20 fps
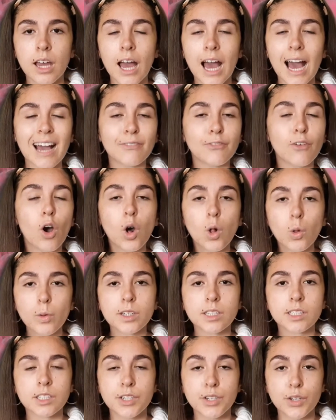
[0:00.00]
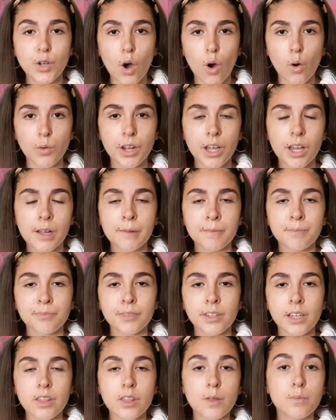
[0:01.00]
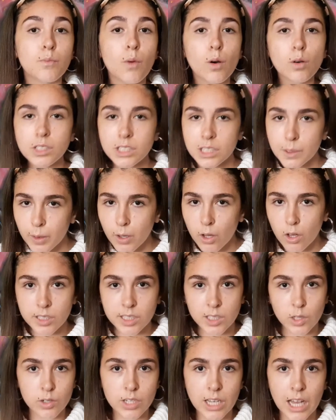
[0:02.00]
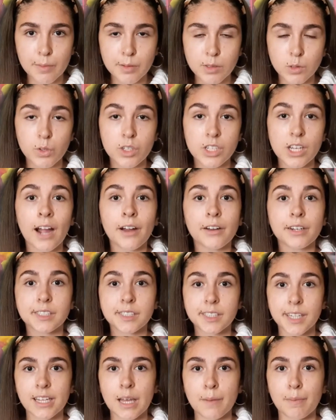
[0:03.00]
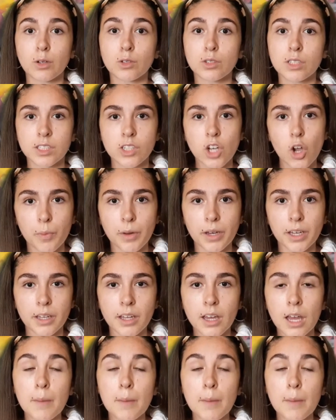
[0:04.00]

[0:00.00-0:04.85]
I've always known the most typical stereotypes which are said about this topic,